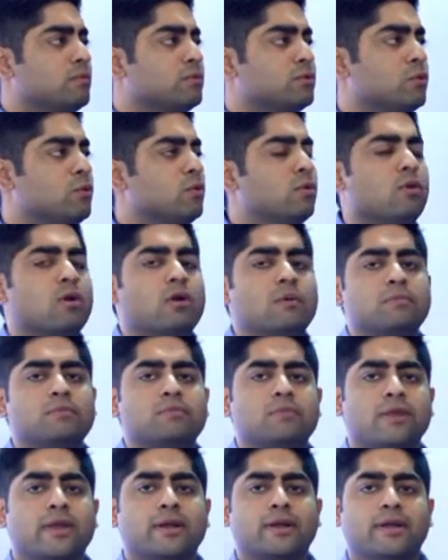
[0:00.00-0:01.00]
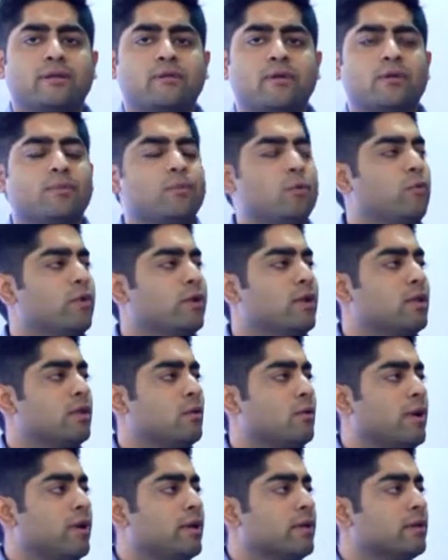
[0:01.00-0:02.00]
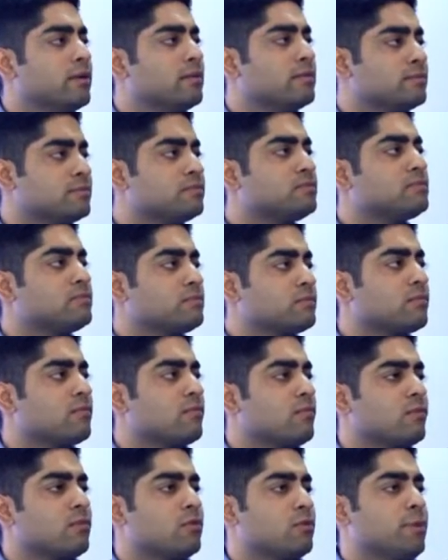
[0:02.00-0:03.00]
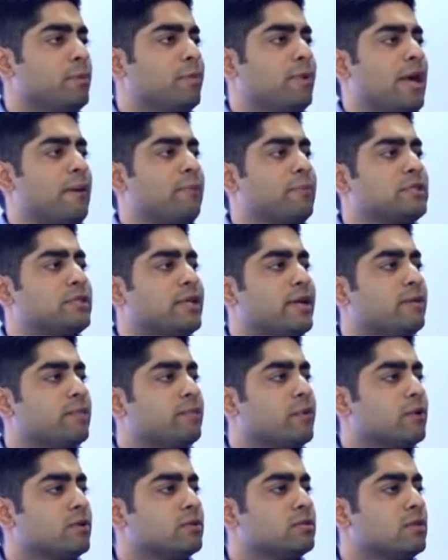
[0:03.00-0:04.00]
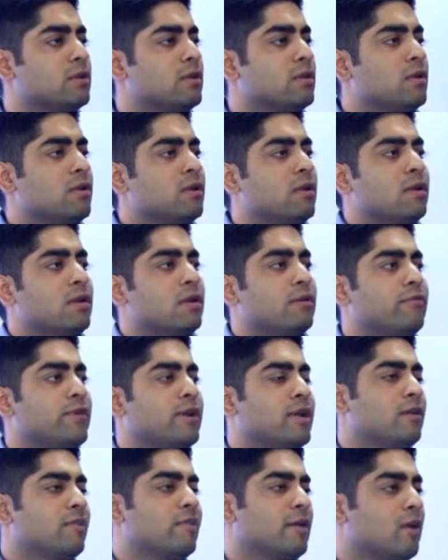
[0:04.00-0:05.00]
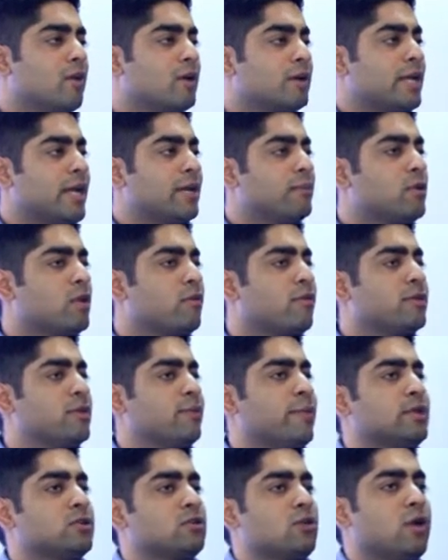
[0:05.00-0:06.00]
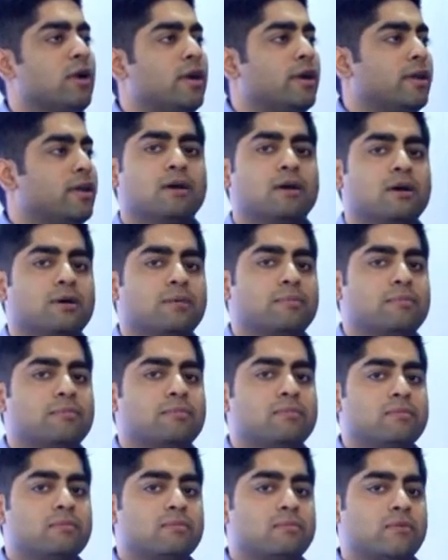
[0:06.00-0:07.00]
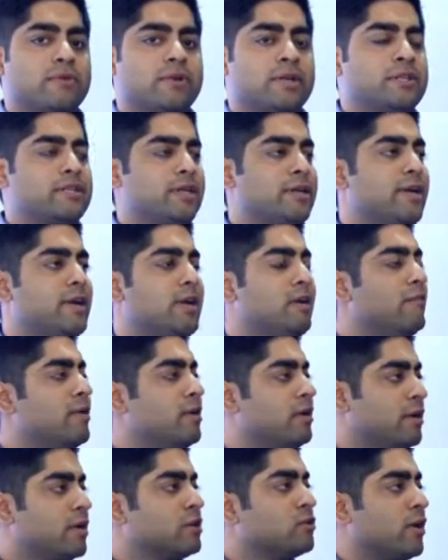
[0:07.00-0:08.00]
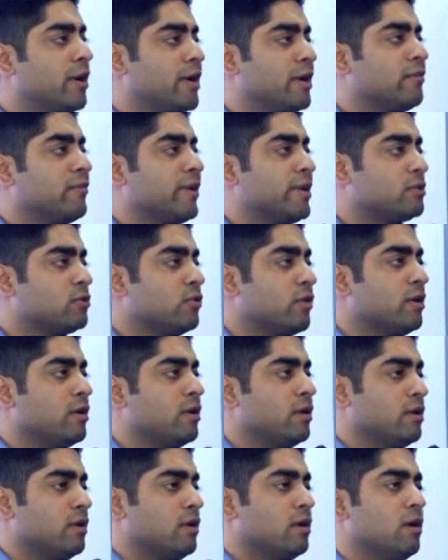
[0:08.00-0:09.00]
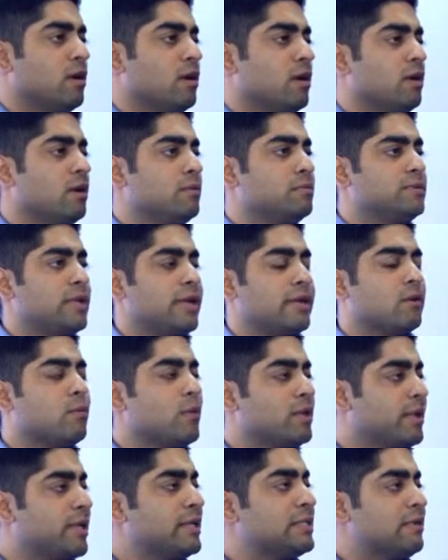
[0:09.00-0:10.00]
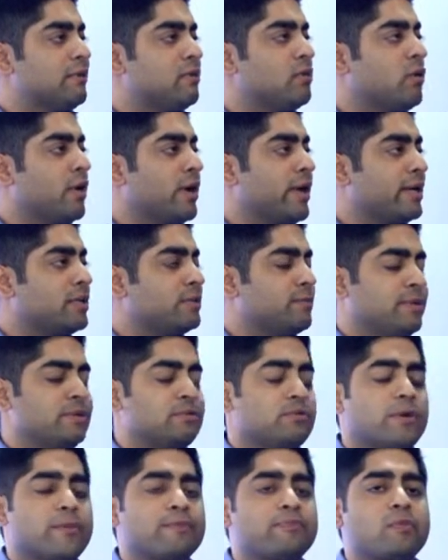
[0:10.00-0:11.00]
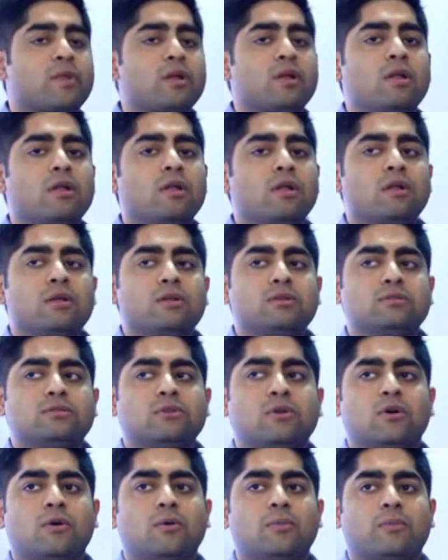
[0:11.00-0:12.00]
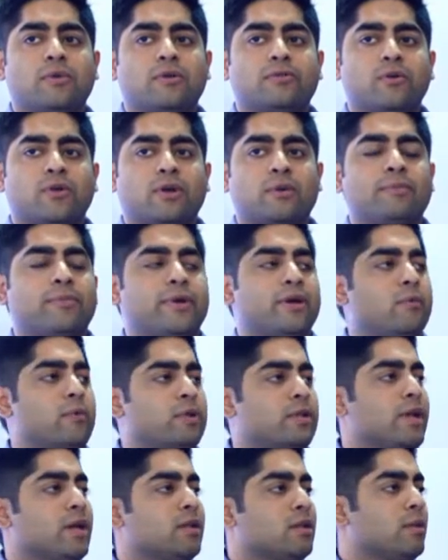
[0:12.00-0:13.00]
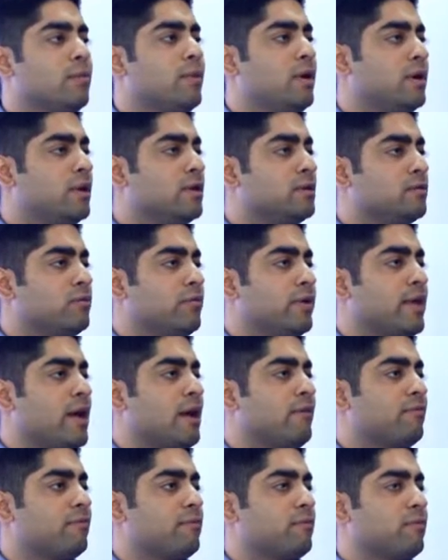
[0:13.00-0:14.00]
soon or later. It will improve in another 1 year. People appreciate because if you're delivering on time, you're giving the best quality. We recently delivered Exotica Fresco in Sector 137 Noida Expressway. So if you compare with the other builders, we have